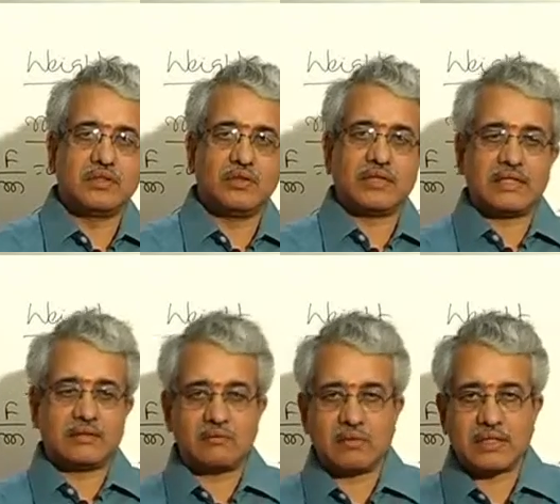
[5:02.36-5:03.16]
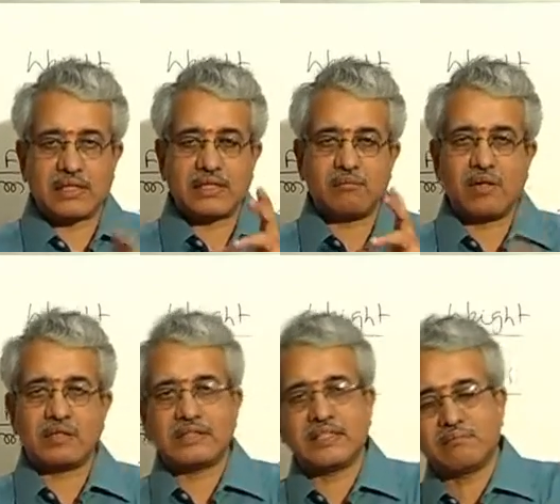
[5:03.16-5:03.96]
You take a cricket ball
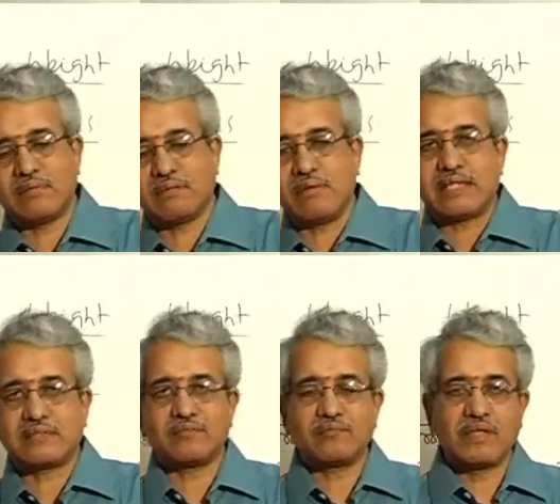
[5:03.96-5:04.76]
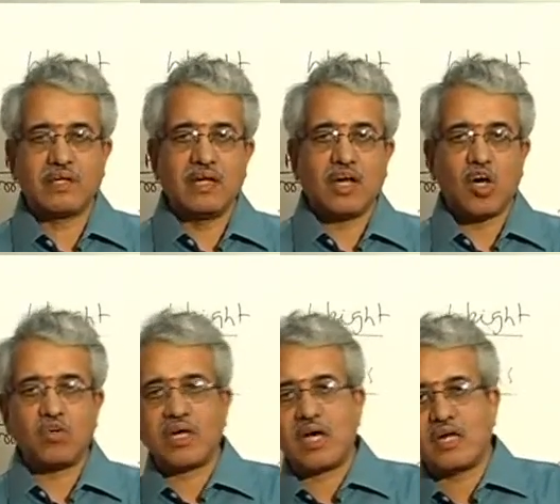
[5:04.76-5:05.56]
that is hit by a bat,
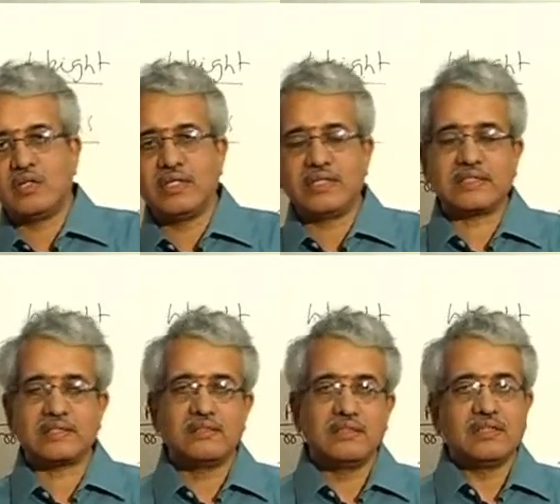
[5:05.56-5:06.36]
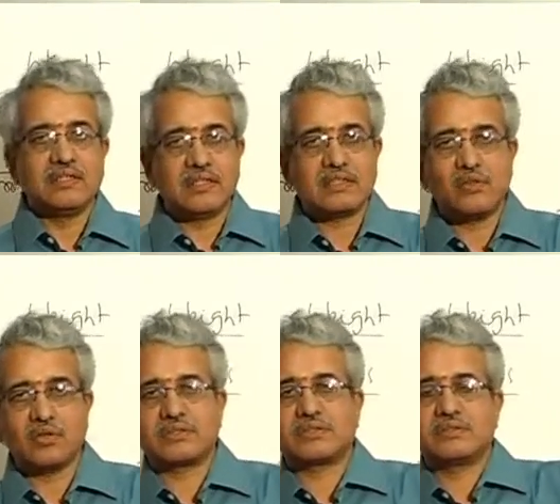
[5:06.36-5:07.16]
However hard you hit it, it
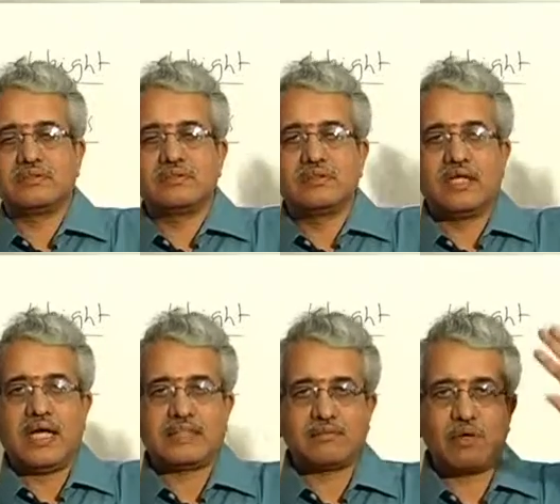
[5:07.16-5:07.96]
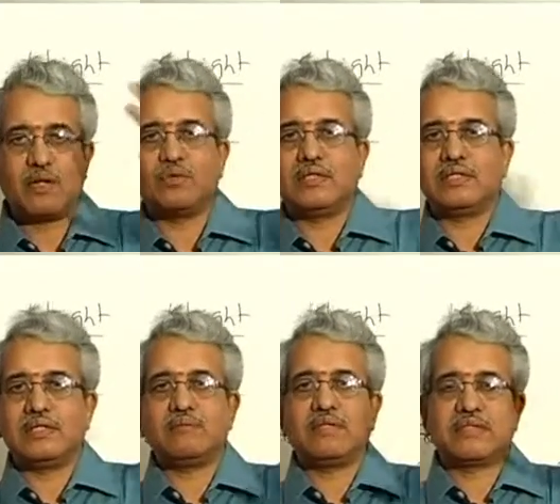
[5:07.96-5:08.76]
goes as a ball only,
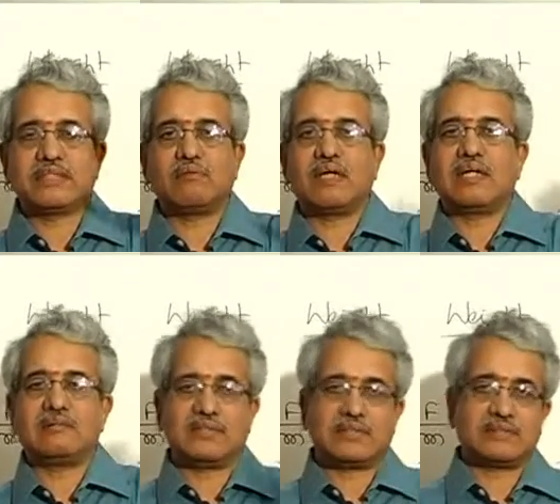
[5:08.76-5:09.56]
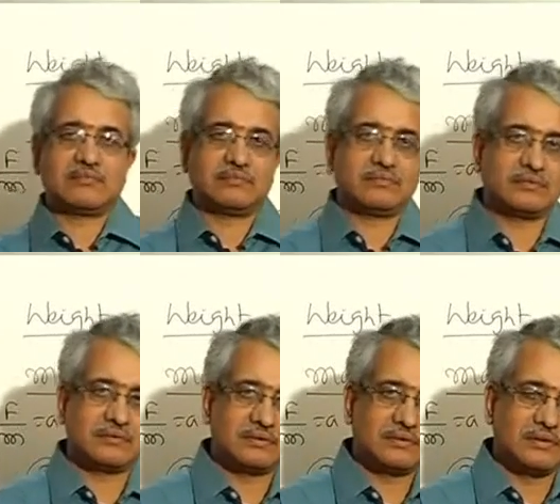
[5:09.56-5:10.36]
it remains as a ball always.
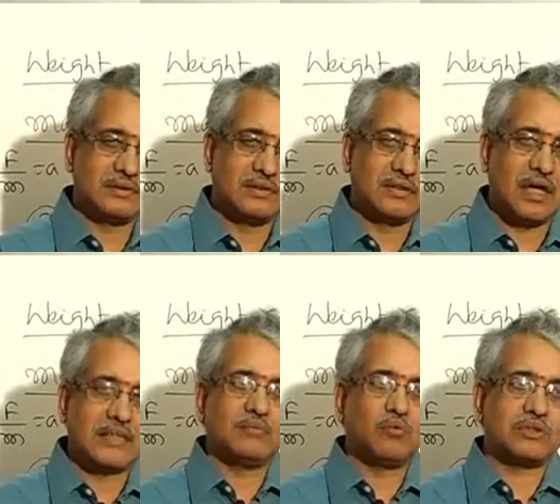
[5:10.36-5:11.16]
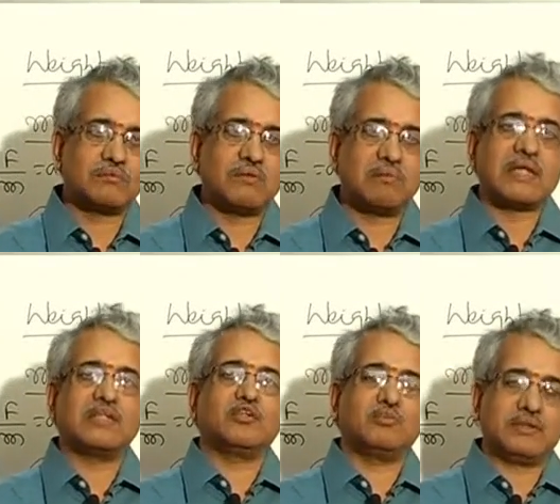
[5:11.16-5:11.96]
At the most it may break
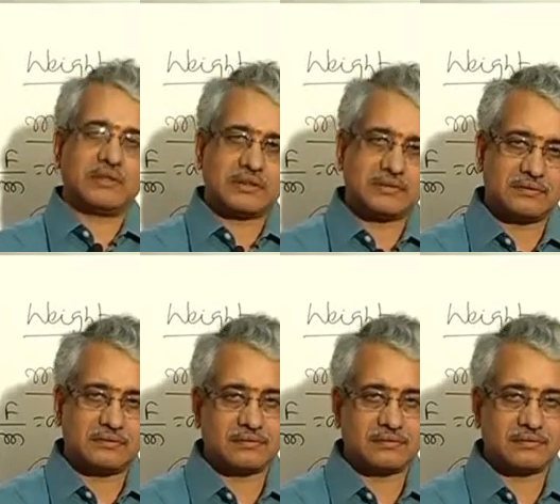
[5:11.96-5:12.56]
into pieces.